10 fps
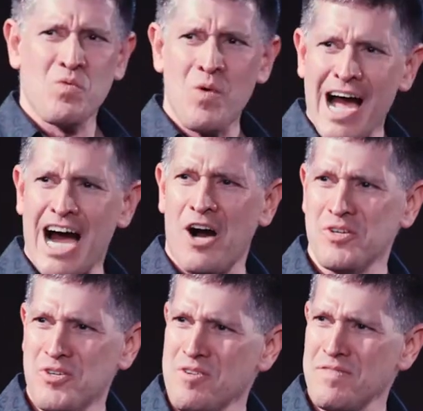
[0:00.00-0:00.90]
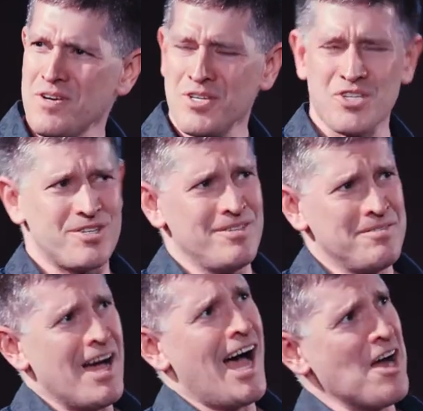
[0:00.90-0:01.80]
Wow, universe,
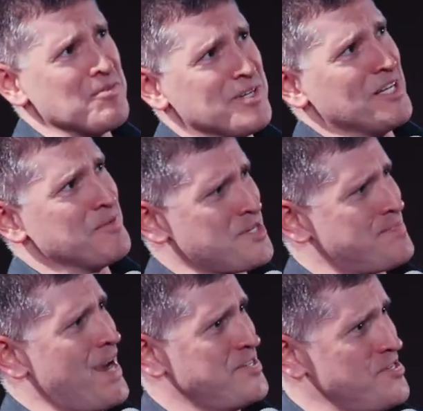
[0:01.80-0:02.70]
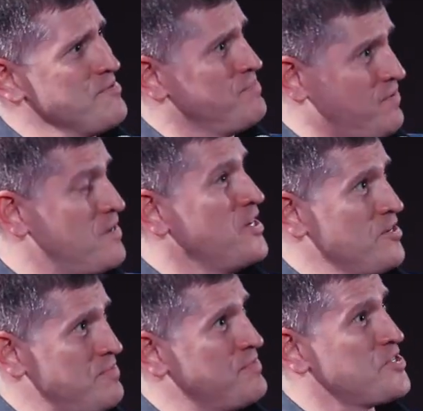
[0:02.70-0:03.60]
I really respect your
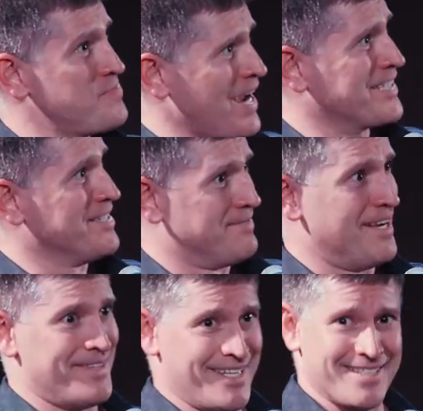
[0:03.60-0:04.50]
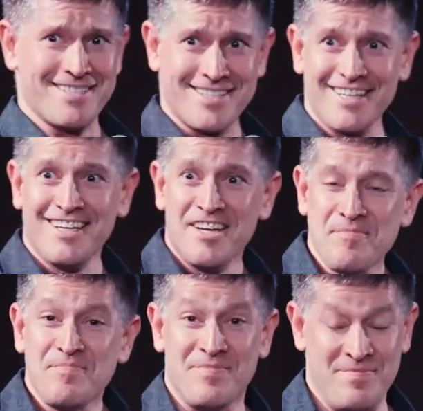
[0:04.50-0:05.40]
perspective on this.
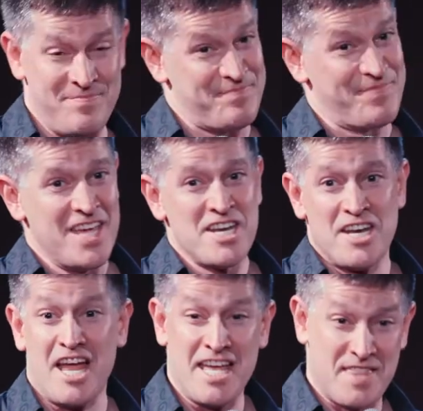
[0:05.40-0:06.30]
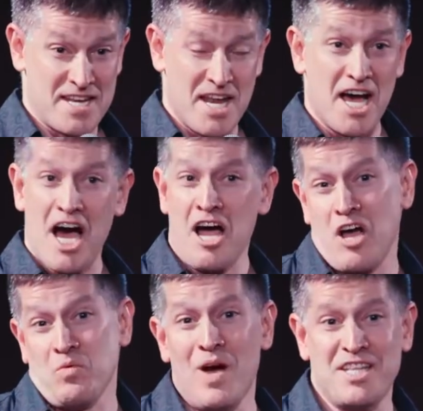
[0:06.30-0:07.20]
And then
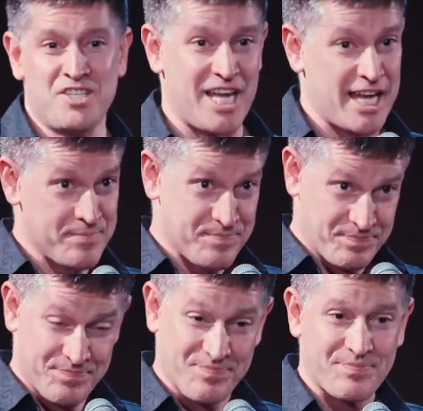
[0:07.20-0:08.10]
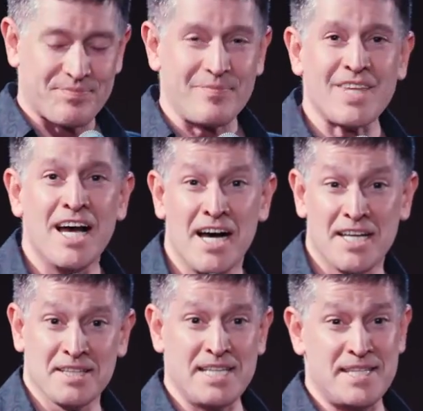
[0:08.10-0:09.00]
on Wednesday,
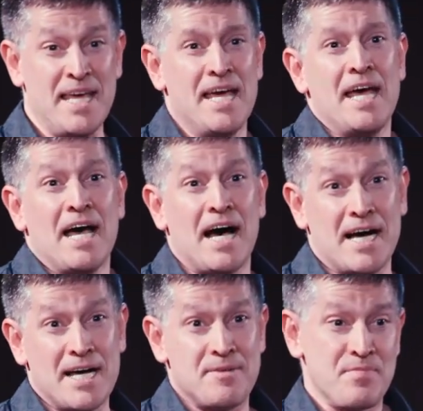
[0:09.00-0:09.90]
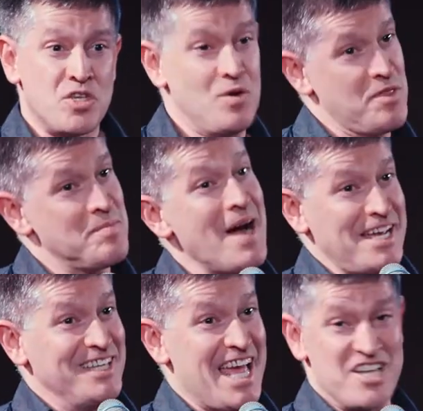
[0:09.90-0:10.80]
you are the
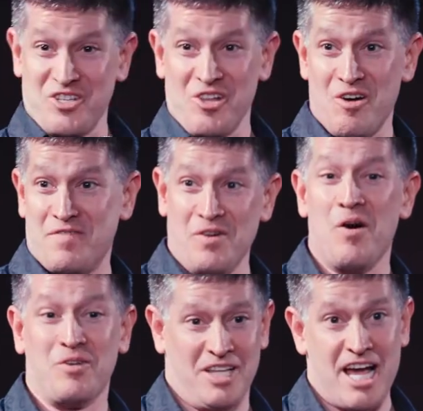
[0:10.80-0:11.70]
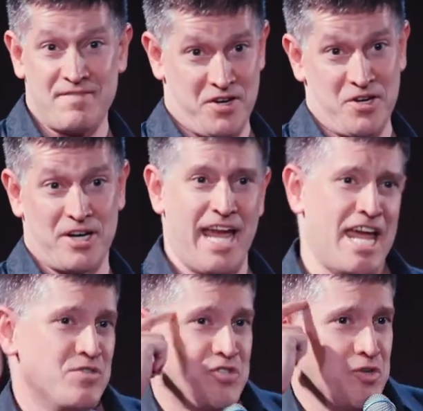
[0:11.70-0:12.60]
Michelangelo of your own life, Kirk,
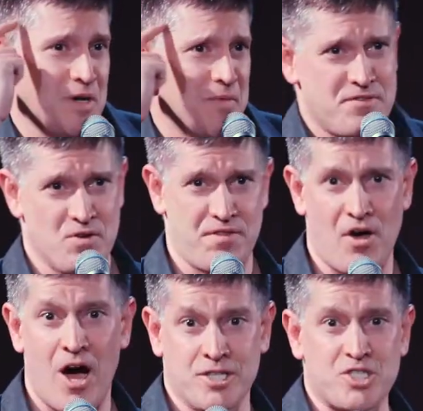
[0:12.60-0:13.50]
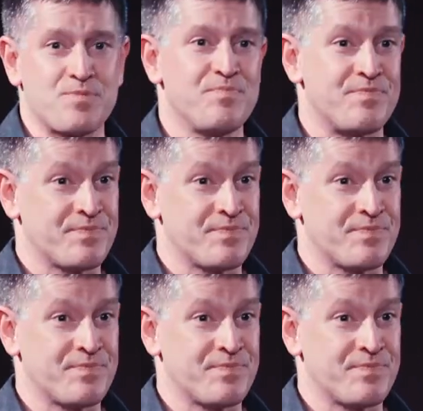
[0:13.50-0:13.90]
and you do it with your thoughts.